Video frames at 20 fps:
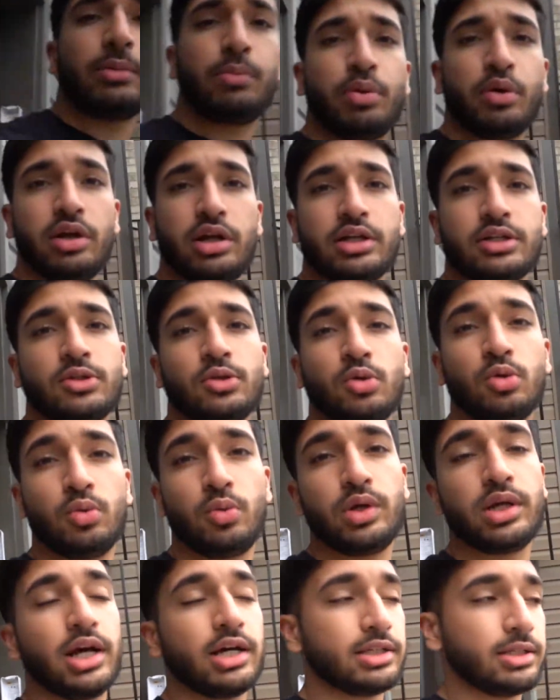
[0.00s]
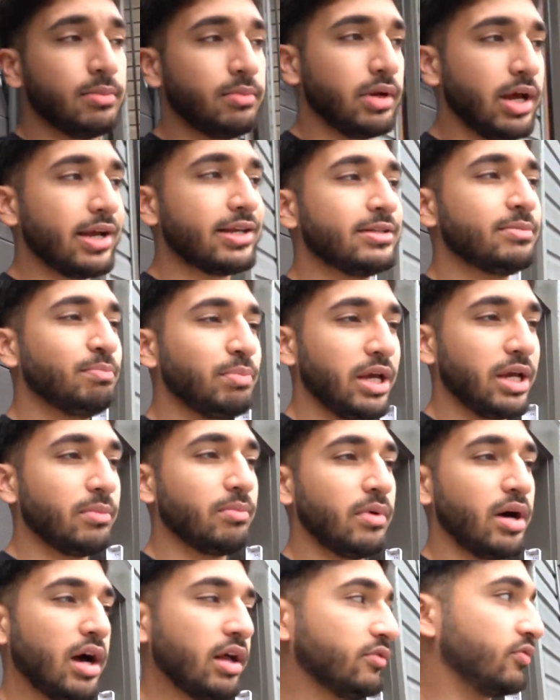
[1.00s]
pretty soon we got some nice big
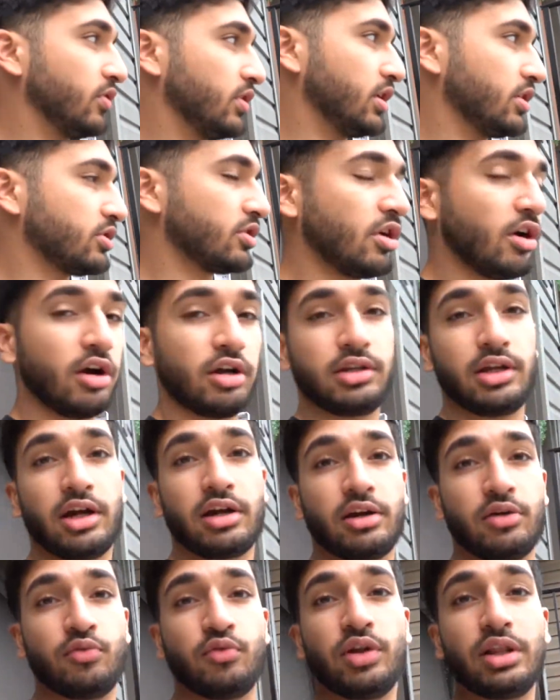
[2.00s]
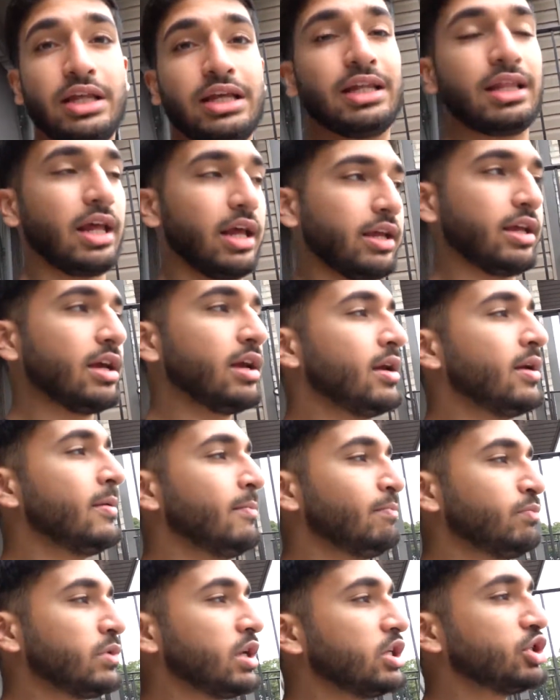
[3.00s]
mods for this car that are gonna really like
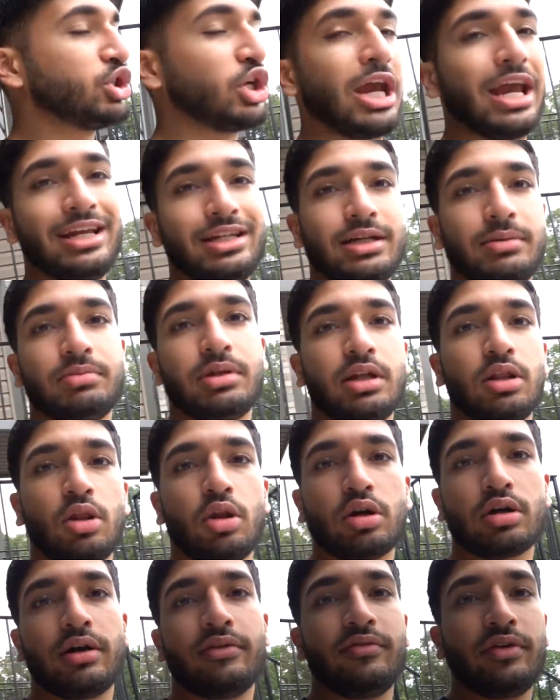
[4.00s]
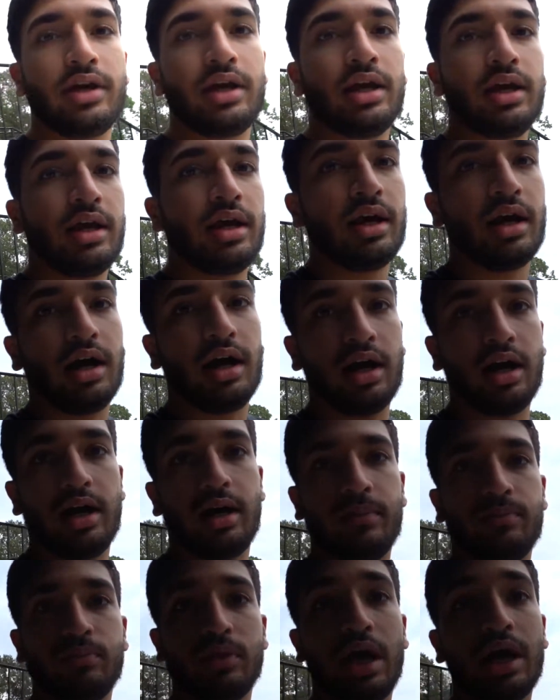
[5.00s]
change up the look of it.
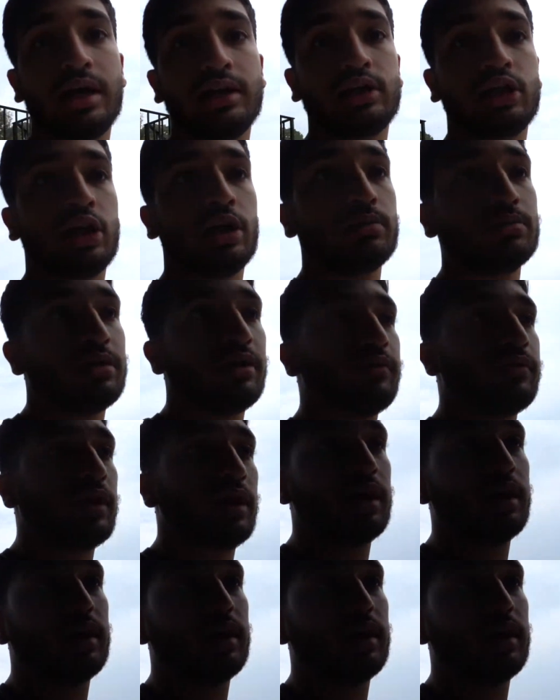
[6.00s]
Not in terms of the